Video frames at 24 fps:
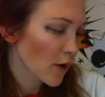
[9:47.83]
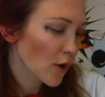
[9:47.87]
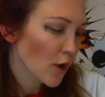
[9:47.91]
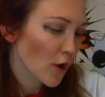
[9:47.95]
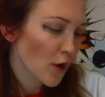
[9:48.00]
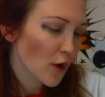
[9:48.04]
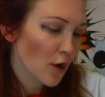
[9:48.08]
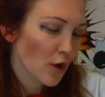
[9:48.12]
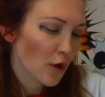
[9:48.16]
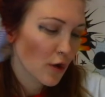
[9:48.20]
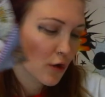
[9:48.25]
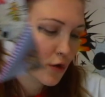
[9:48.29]

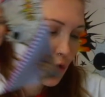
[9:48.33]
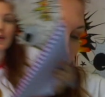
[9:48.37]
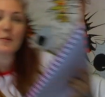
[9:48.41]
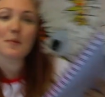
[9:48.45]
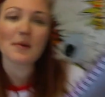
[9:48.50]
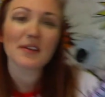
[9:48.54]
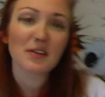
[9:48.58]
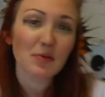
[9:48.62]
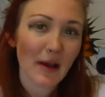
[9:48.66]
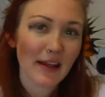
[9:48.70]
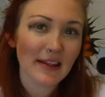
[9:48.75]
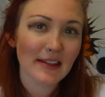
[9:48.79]
Okay,
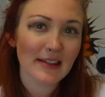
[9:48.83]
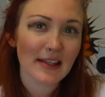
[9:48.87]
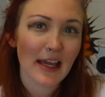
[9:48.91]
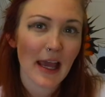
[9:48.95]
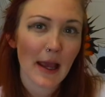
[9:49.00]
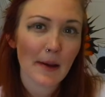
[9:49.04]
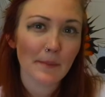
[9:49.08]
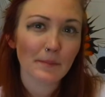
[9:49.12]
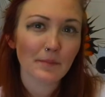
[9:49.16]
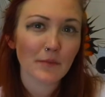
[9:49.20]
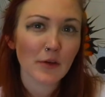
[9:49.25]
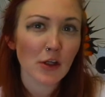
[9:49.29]
number
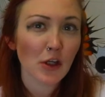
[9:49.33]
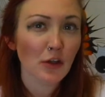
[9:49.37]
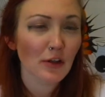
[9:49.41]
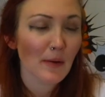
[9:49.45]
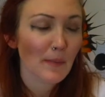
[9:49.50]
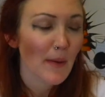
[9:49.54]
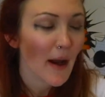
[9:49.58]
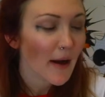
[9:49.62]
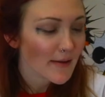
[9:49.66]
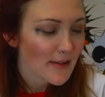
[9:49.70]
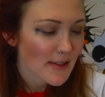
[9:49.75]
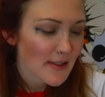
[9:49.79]
20. You're
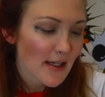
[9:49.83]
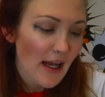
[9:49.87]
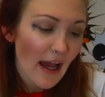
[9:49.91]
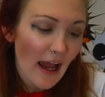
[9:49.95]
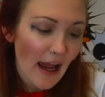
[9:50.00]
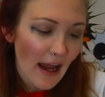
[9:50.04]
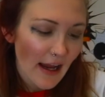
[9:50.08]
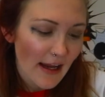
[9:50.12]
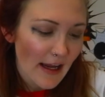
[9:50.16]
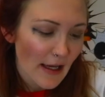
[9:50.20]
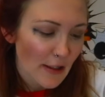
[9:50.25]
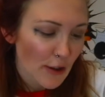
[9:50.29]
about to
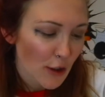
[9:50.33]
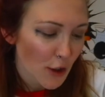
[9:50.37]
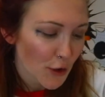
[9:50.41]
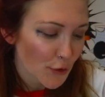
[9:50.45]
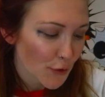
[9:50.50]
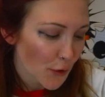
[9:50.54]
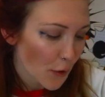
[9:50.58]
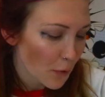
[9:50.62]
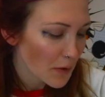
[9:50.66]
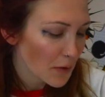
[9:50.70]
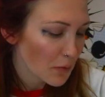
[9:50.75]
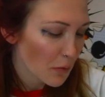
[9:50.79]
die and you
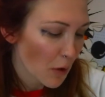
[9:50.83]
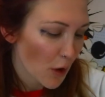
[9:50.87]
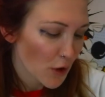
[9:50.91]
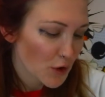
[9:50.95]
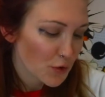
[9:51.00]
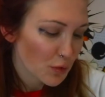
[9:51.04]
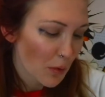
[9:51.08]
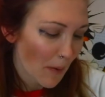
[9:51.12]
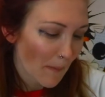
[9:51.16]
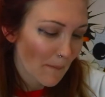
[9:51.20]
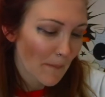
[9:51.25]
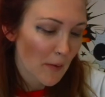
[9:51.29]
can only
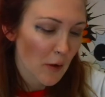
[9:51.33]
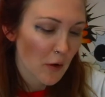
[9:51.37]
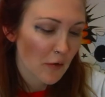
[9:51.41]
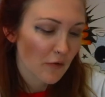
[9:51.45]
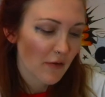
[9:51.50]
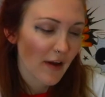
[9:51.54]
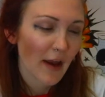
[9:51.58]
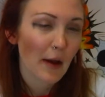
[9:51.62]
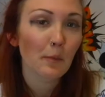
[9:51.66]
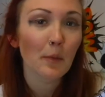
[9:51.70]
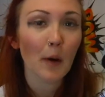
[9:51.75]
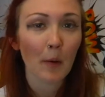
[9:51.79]
watch one
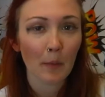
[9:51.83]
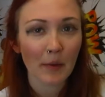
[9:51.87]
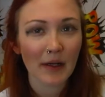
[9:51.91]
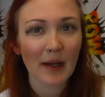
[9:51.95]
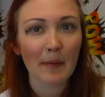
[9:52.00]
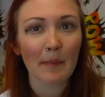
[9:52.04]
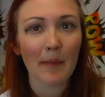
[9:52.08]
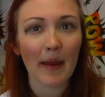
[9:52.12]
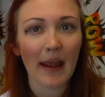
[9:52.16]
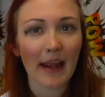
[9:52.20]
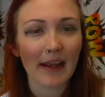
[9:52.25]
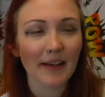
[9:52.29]
movie. What would
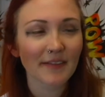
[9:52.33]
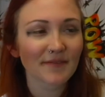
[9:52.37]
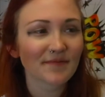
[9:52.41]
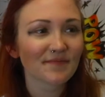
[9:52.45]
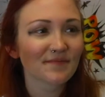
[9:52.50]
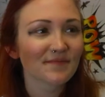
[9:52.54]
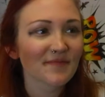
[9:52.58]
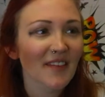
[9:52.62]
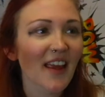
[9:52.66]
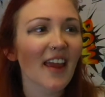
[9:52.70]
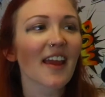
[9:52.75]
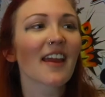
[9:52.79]
it be?
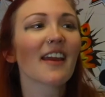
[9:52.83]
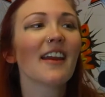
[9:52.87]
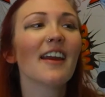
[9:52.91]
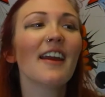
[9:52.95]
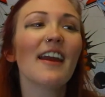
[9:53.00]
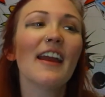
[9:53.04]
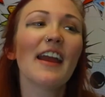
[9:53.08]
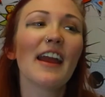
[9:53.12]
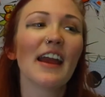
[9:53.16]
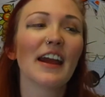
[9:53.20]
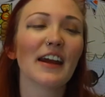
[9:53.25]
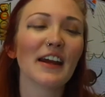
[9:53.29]

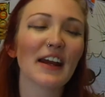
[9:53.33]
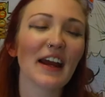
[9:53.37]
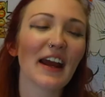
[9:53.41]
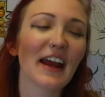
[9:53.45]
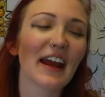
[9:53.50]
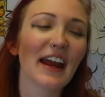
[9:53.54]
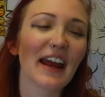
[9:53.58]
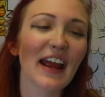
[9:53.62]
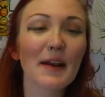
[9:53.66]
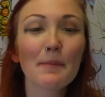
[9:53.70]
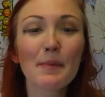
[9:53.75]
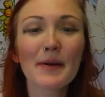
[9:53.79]

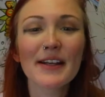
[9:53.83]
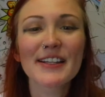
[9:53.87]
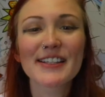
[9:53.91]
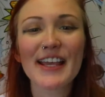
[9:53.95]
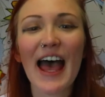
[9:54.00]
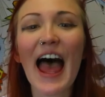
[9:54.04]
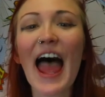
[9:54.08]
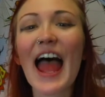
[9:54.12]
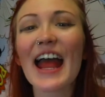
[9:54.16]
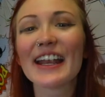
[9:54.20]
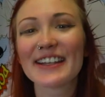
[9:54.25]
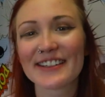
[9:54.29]
It'd be
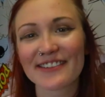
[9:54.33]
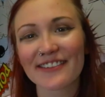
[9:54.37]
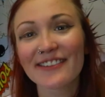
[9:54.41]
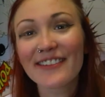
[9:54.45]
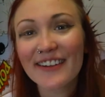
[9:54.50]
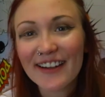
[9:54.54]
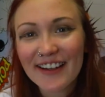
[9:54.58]
Ted.